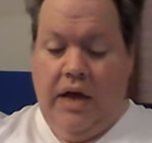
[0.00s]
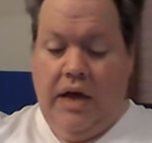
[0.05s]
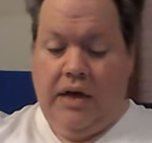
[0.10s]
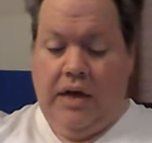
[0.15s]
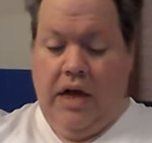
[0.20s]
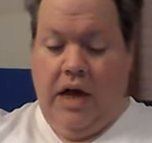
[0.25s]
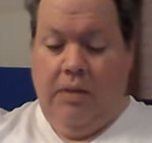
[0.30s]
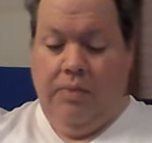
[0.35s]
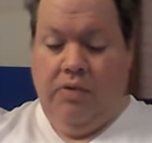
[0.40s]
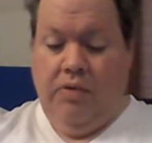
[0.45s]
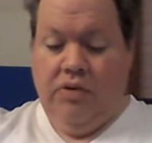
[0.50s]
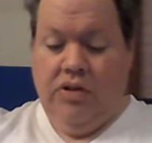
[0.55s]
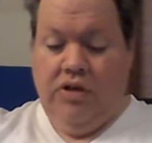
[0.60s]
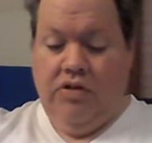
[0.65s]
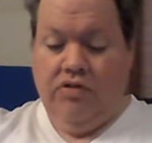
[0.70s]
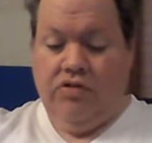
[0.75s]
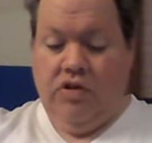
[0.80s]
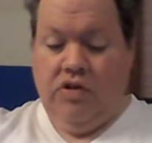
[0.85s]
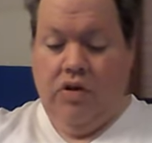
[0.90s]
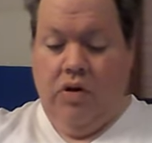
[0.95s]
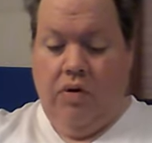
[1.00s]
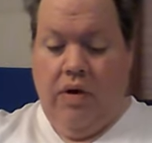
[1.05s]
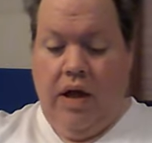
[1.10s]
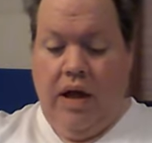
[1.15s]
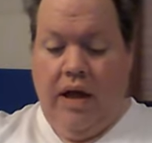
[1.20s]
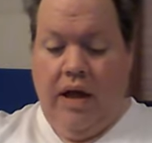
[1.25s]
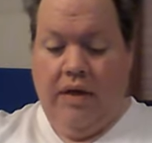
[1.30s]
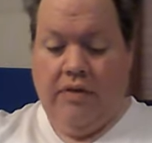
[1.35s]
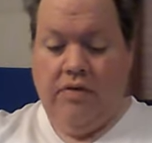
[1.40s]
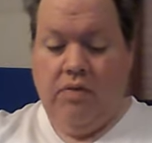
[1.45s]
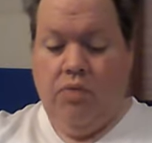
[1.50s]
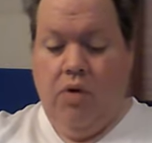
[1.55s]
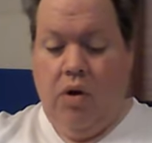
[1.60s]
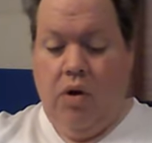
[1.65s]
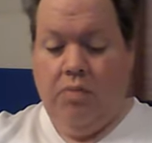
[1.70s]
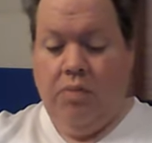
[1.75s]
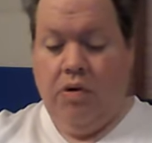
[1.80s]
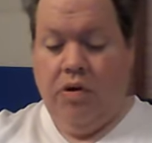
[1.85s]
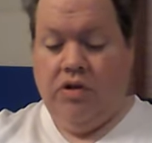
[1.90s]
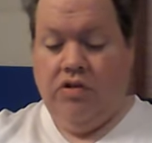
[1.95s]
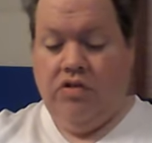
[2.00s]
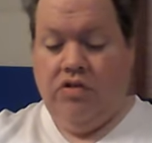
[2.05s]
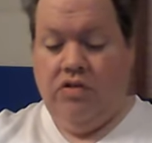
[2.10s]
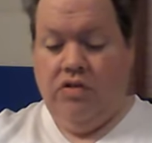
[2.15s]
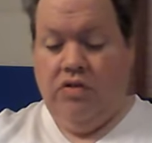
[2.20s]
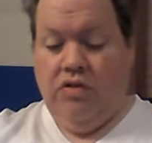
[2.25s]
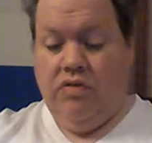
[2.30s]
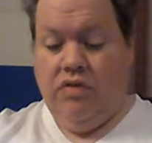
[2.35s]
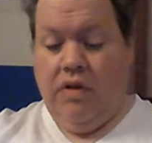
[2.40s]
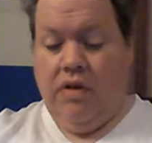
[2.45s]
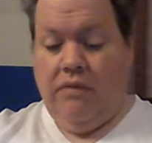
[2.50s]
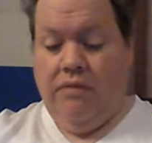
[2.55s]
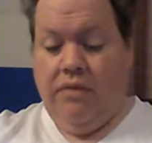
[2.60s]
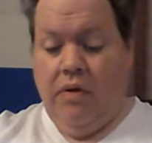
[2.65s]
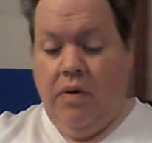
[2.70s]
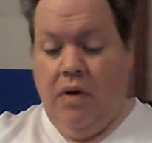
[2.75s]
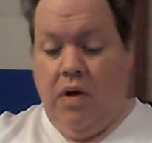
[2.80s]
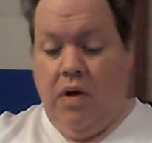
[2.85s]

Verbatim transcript: a couple of years ago as a Walmart exclusive.